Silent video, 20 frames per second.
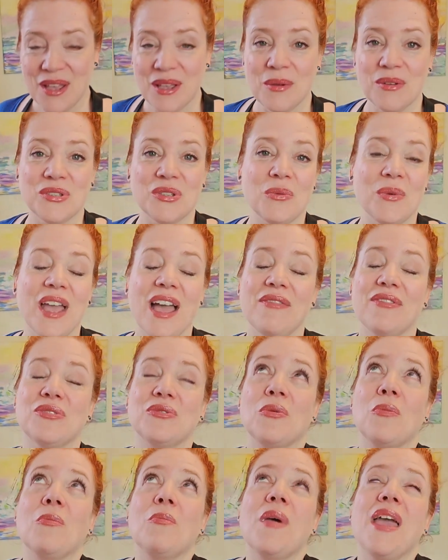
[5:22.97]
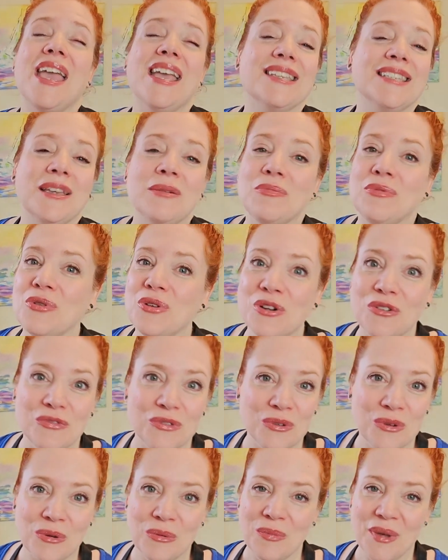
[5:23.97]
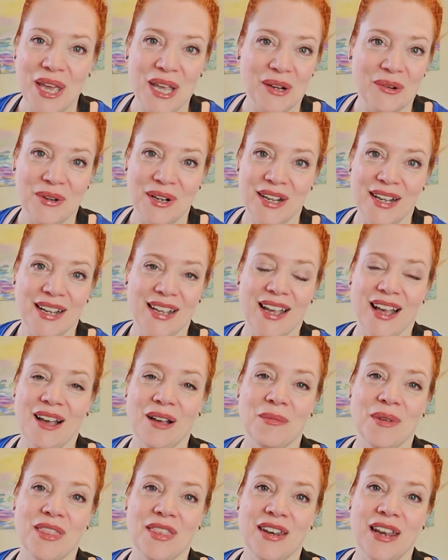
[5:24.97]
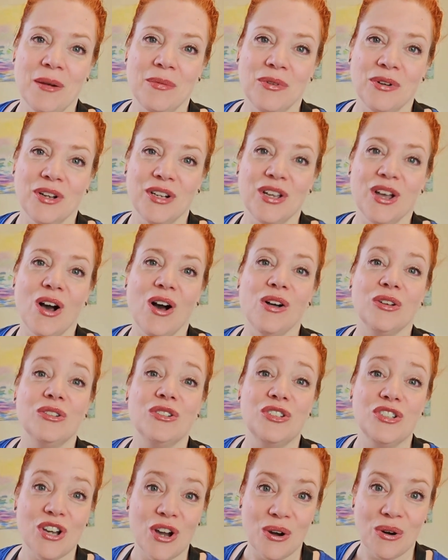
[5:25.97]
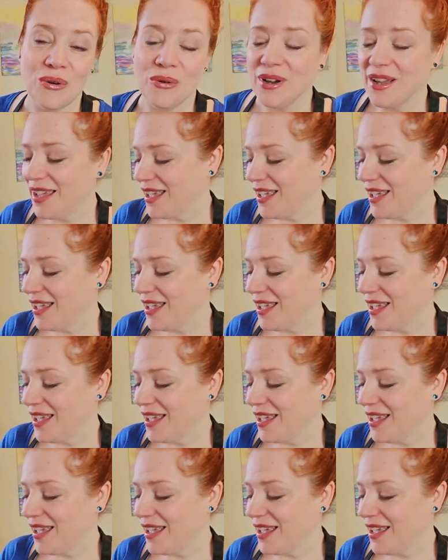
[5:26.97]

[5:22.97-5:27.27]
So we have this amazing, beautiful bakery in the neighborhood called Dough,